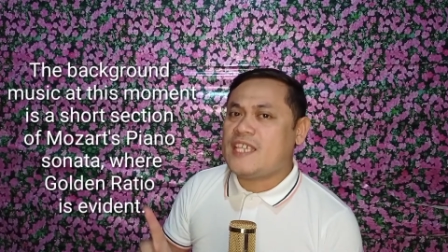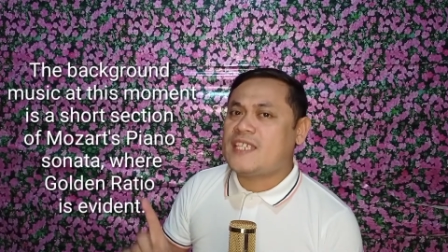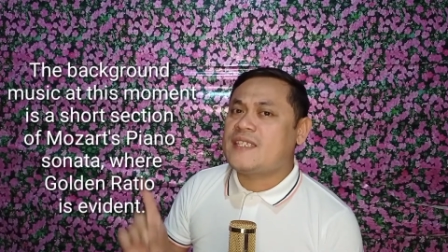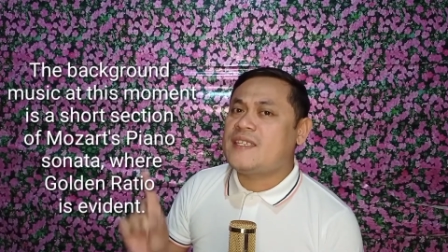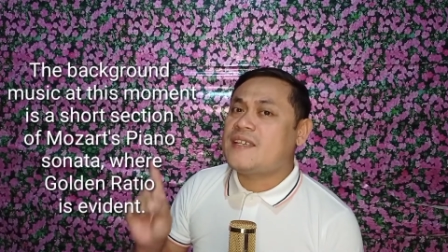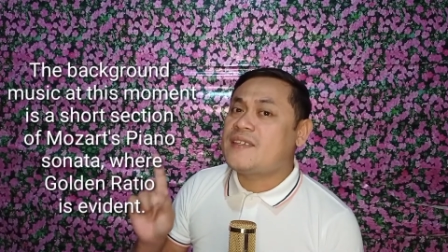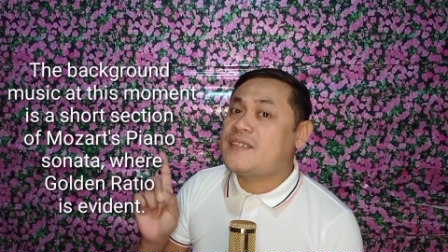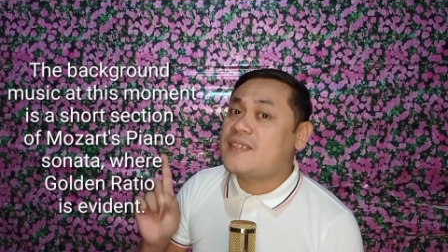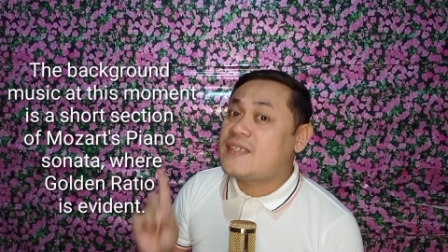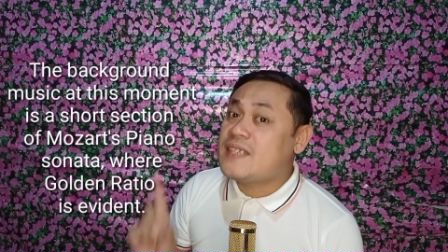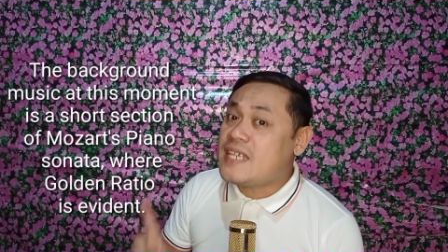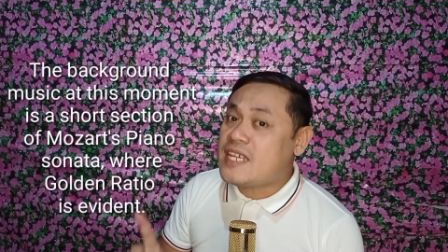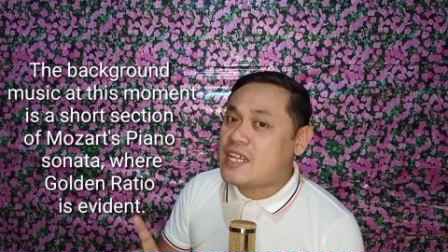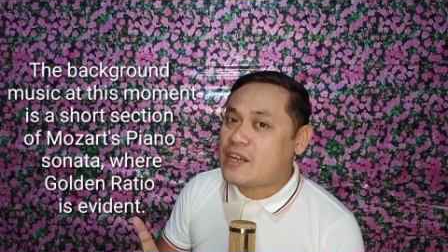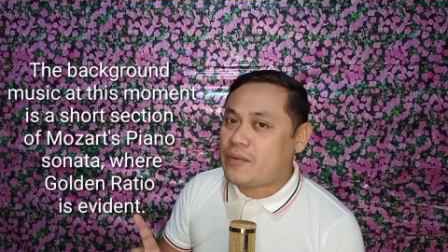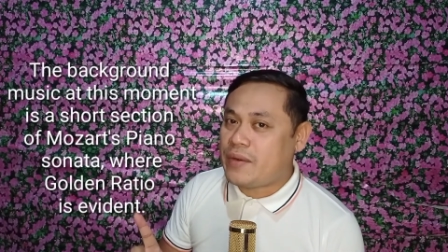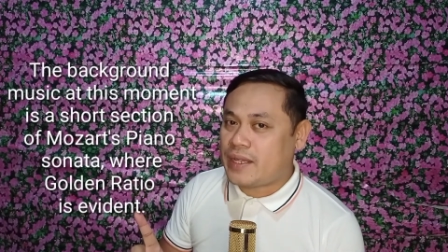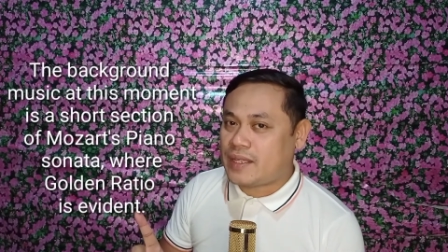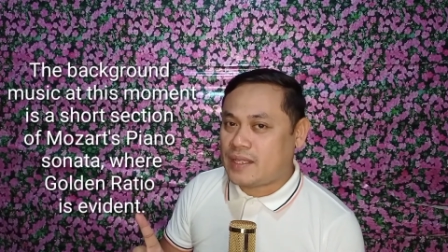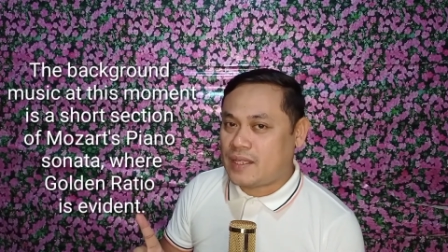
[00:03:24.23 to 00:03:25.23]
is the
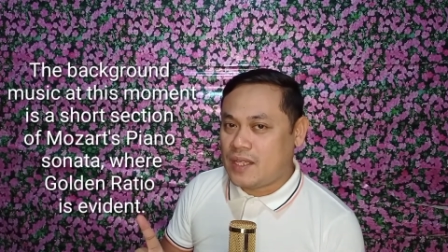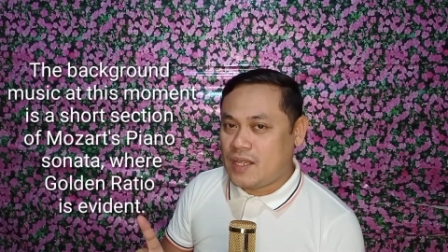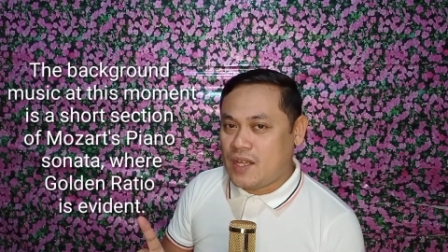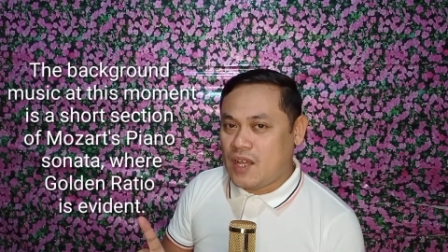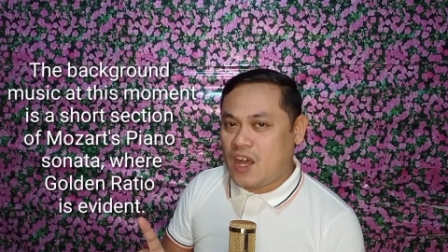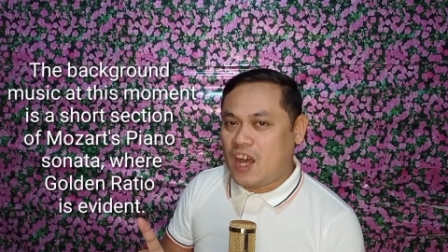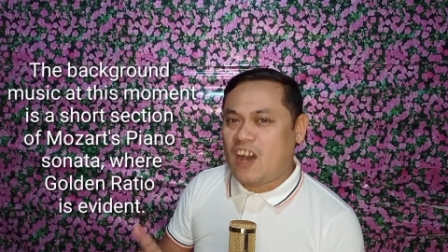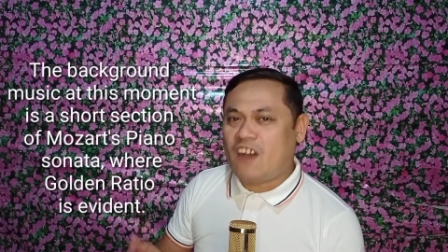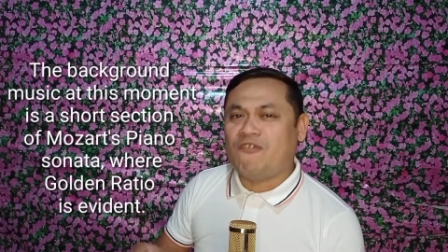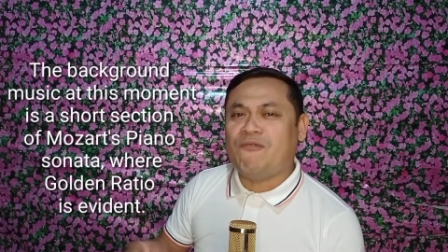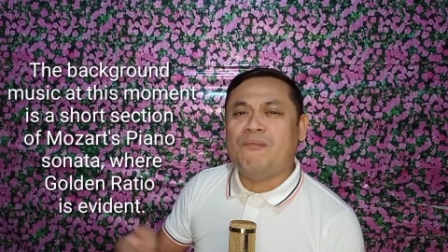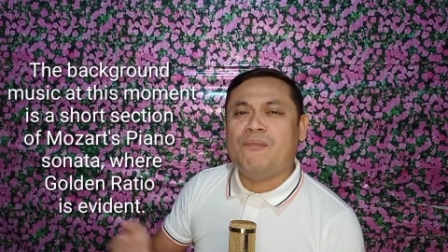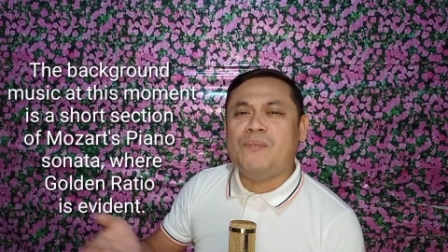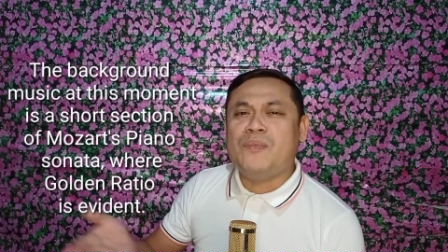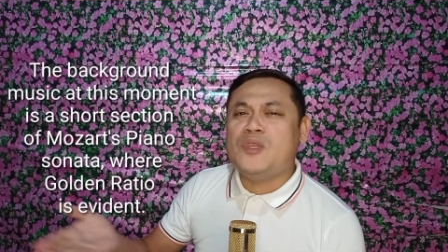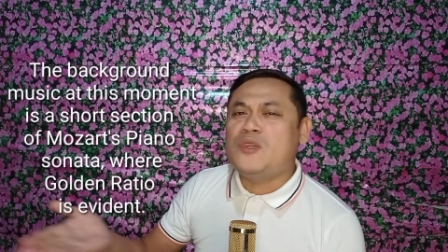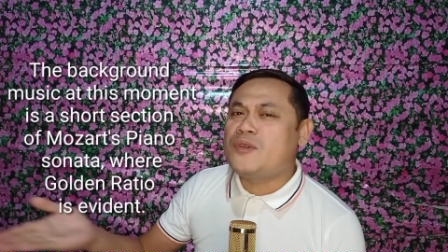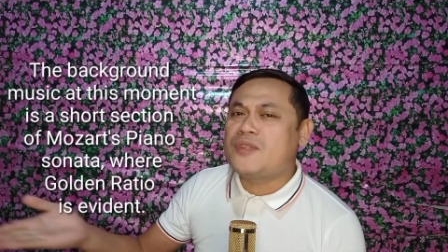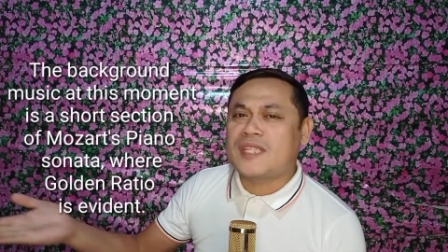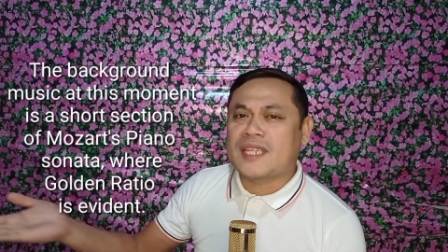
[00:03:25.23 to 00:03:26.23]
secret of
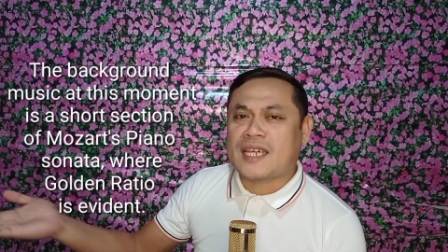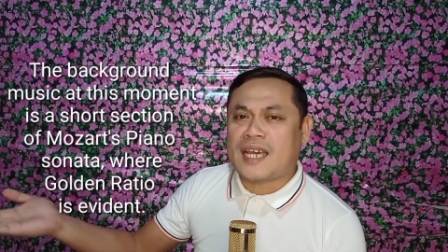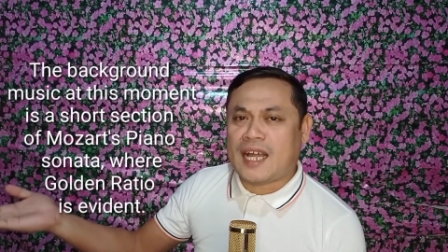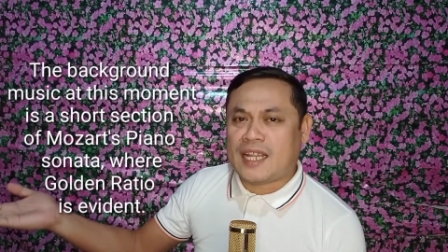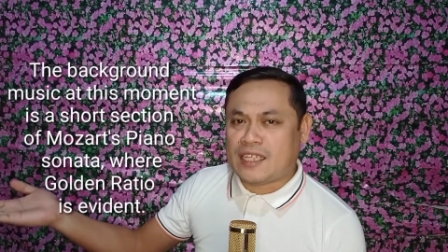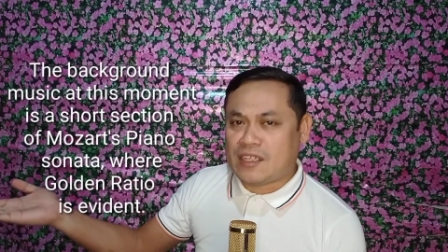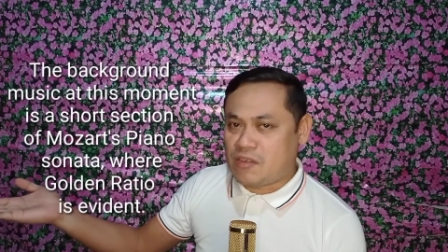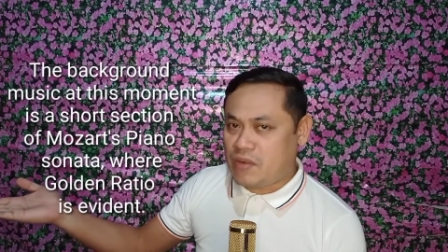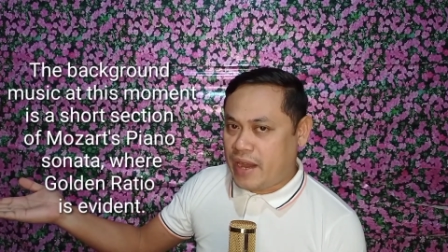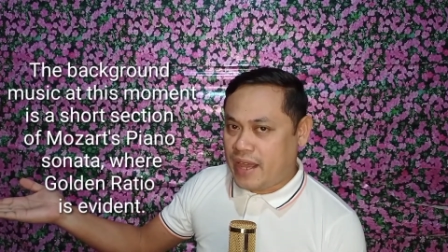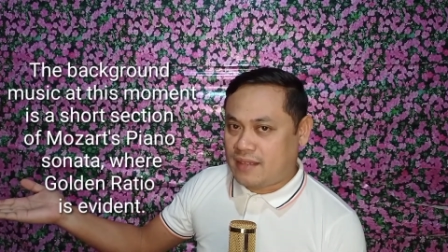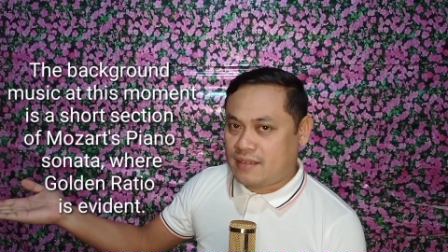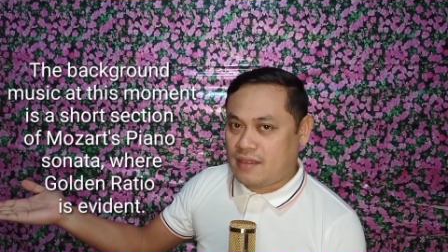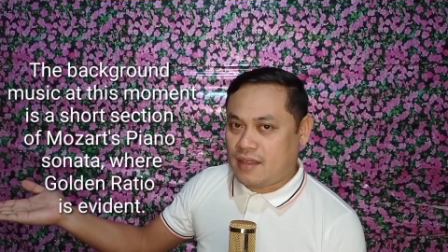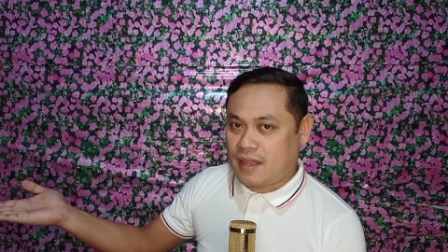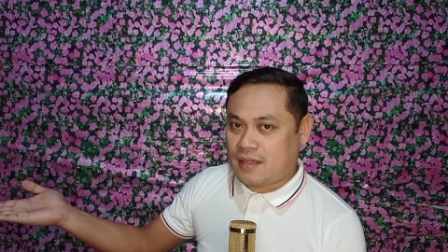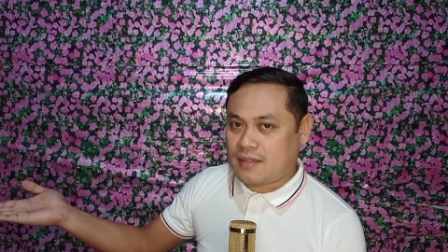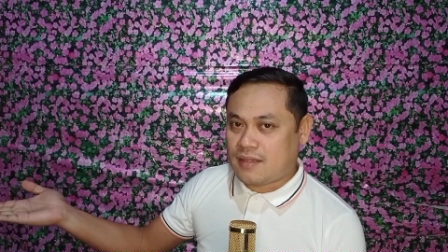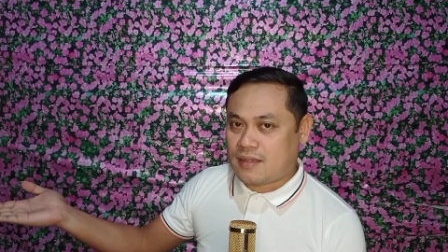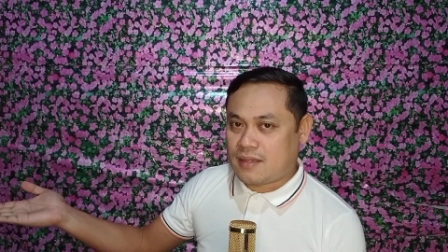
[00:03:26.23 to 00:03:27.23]
musical
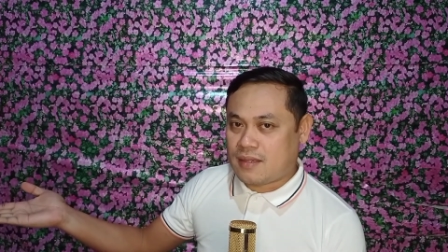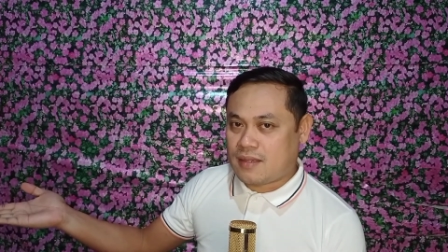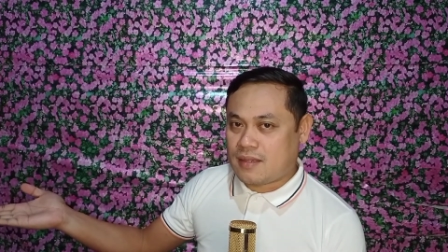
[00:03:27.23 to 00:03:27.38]
greatness.